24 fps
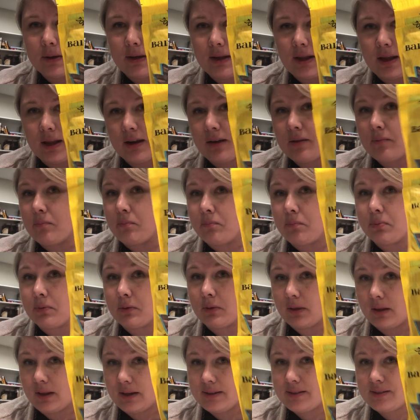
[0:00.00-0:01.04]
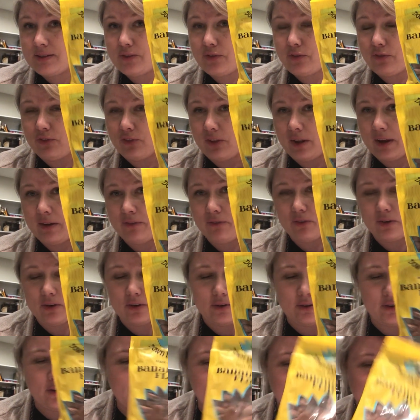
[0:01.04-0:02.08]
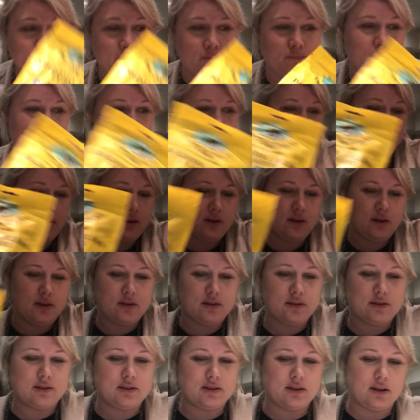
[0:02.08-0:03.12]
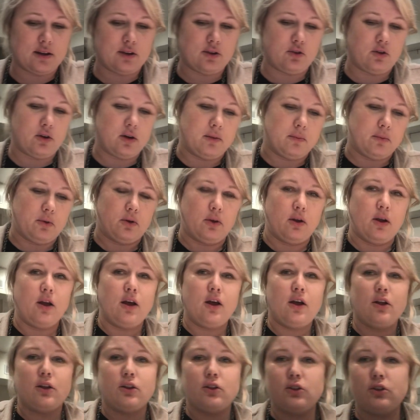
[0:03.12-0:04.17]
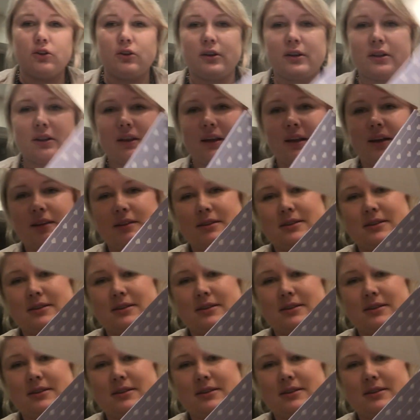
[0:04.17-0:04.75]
banana bliss flavored. This is incredible. Look at the